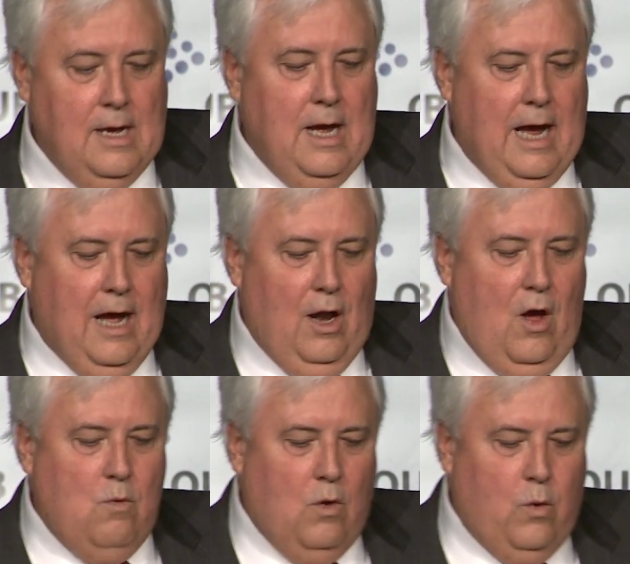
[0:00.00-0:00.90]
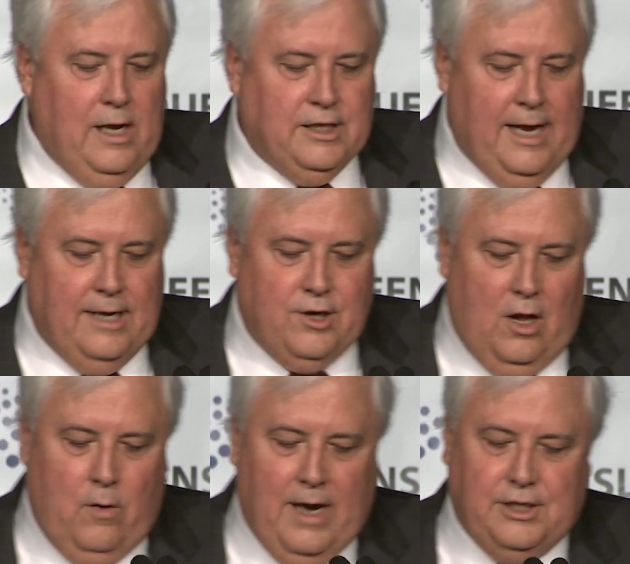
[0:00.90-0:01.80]
How long will Queensland
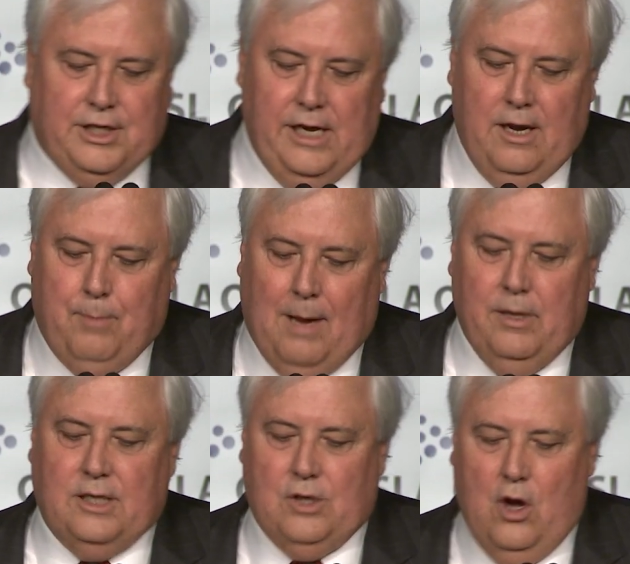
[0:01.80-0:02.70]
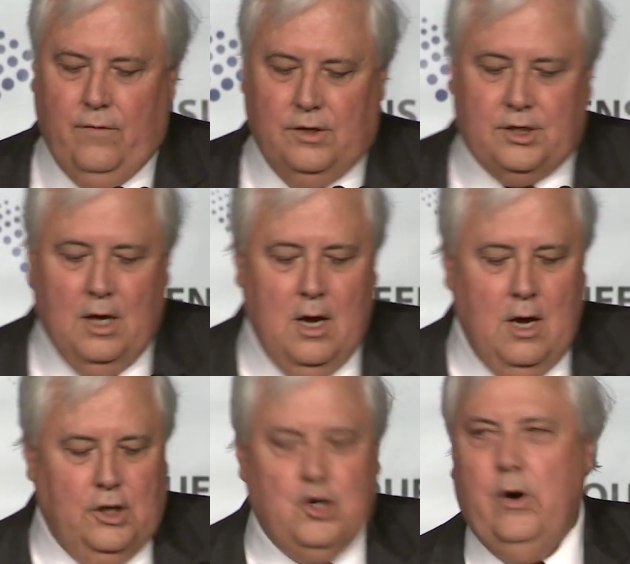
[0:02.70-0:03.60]
tolerate senior public servants
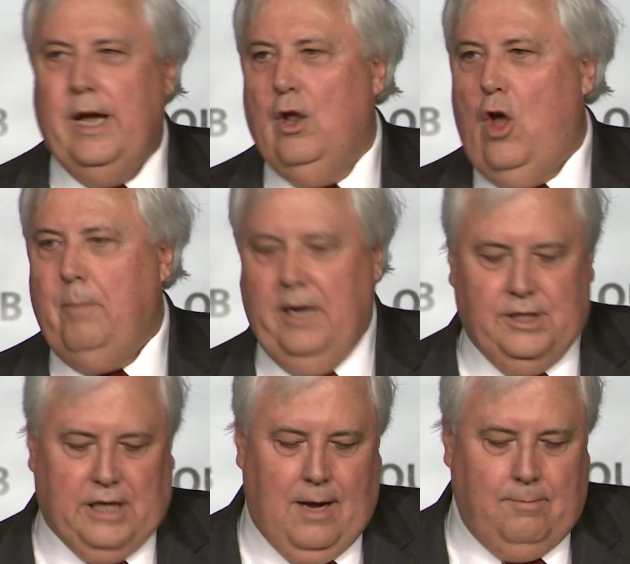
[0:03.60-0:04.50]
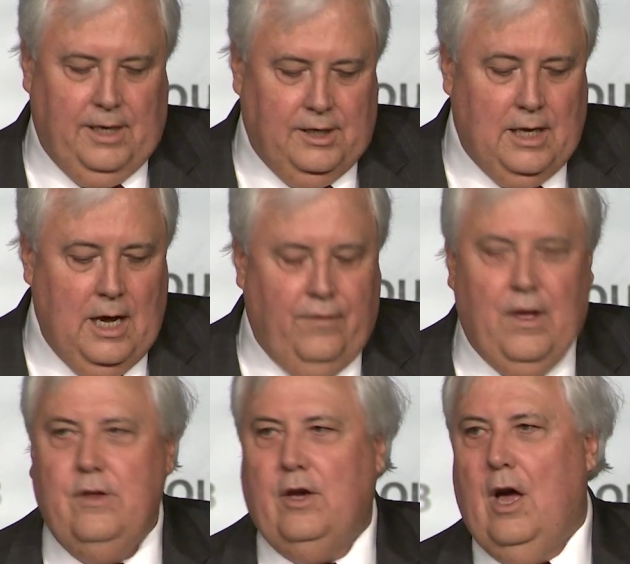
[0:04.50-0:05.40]
joining lobbyist companies,
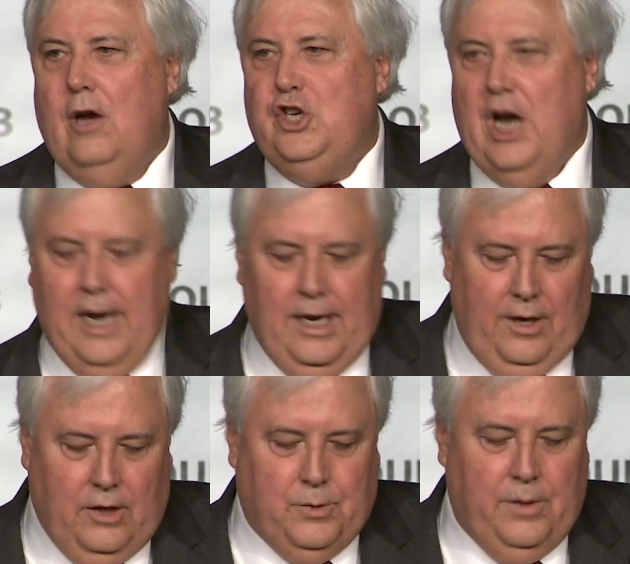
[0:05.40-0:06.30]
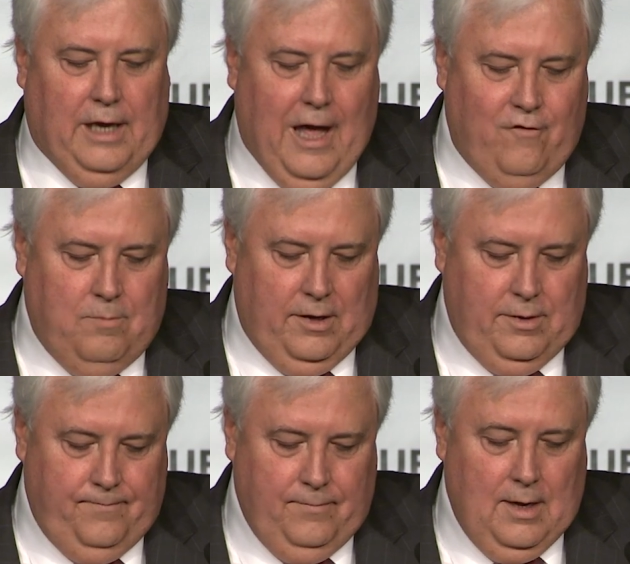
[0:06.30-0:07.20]
then negotiating deals with the government?
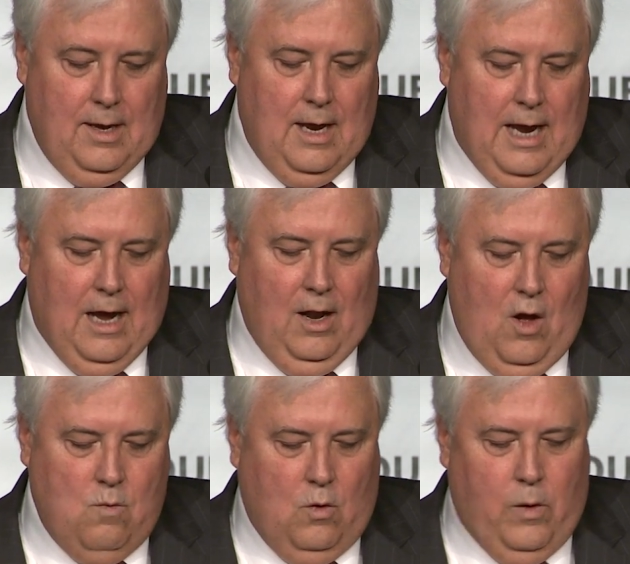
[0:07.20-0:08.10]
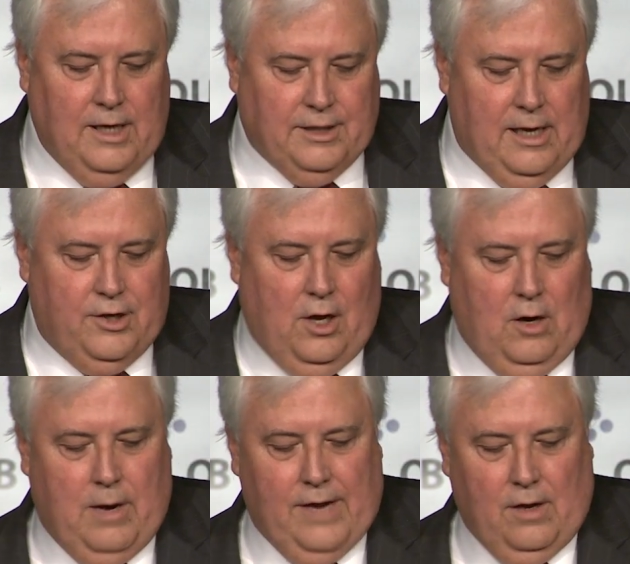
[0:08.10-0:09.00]
How long will Queensland
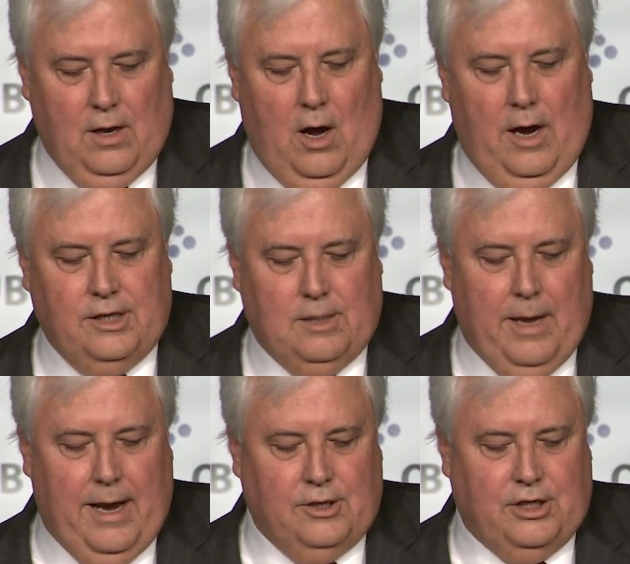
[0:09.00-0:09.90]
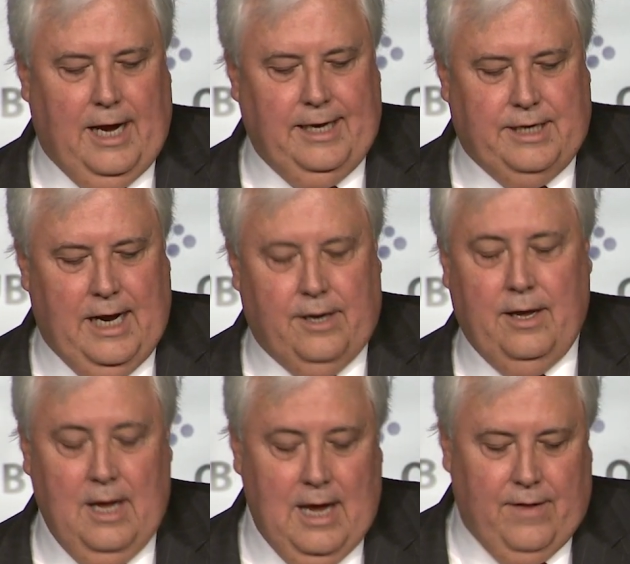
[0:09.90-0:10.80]
tolerate the lies about our state debt
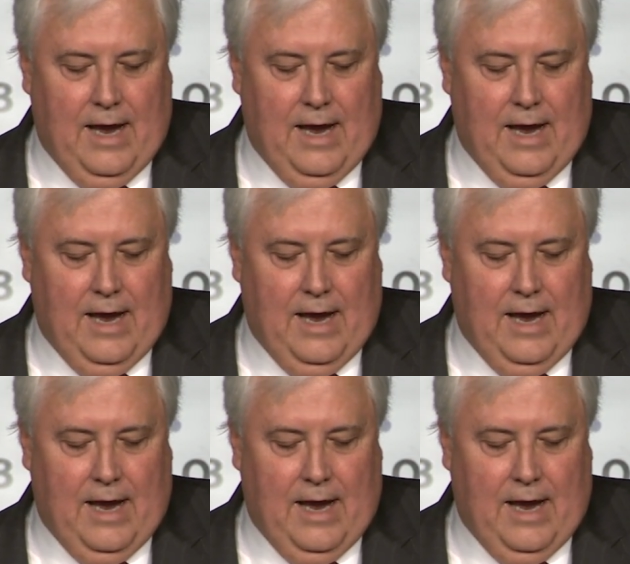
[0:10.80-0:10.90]
and the